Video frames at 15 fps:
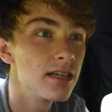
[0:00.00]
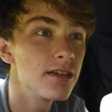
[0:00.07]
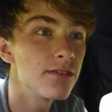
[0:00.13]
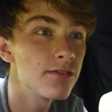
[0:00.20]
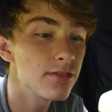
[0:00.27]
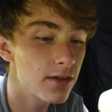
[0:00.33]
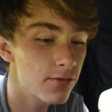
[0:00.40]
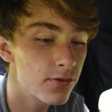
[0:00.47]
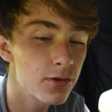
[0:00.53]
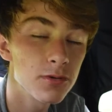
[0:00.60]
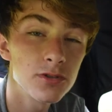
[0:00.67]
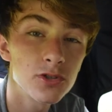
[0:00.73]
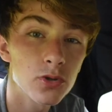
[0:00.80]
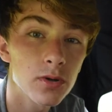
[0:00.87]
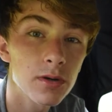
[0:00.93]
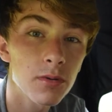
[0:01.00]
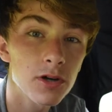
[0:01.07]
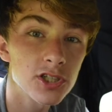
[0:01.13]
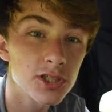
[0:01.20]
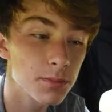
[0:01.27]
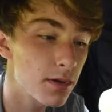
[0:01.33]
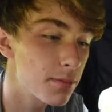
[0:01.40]
If you enjoy
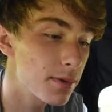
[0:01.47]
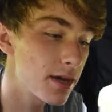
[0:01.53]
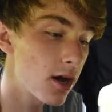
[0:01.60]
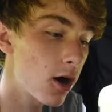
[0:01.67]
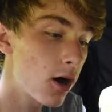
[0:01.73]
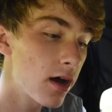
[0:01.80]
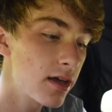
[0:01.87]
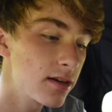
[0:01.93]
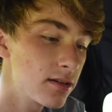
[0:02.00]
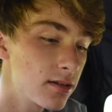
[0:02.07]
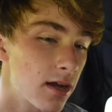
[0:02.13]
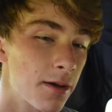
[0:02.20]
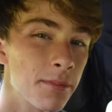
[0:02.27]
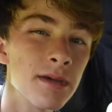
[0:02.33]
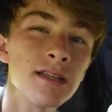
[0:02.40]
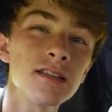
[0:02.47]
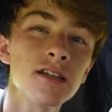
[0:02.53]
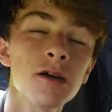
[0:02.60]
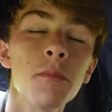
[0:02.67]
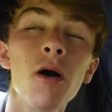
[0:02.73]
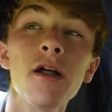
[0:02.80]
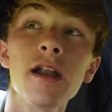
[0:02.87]
watching me be hot, I mean,
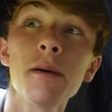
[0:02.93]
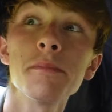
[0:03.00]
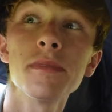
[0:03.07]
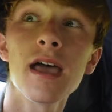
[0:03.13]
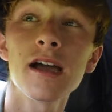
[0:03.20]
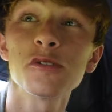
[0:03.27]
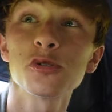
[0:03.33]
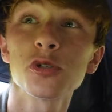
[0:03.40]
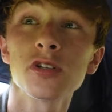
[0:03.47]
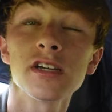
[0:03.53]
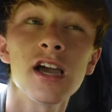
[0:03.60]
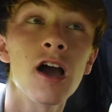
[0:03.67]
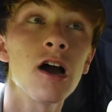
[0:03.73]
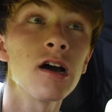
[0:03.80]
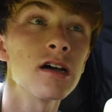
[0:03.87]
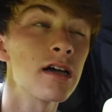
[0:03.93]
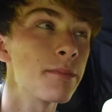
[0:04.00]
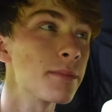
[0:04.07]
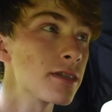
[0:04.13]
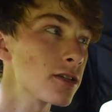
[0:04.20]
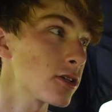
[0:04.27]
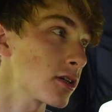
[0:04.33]
come on, I'm naturally hot. I
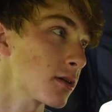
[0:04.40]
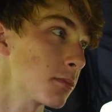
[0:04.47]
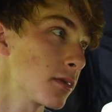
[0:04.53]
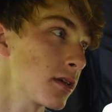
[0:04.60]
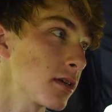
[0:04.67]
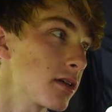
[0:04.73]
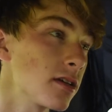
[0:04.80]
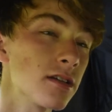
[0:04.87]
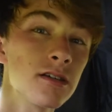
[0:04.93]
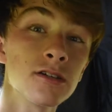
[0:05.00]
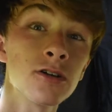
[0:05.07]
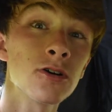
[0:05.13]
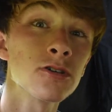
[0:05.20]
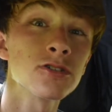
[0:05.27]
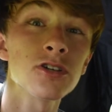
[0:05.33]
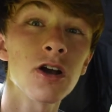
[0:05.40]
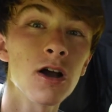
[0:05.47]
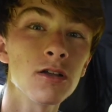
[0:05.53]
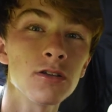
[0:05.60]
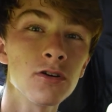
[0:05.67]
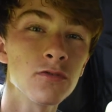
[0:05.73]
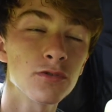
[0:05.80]
mean, look at me. Girls are
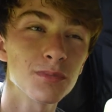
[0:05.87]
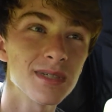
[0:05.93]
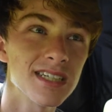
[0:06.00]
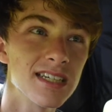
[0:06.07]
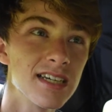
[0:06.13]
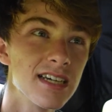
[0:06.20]
all over me.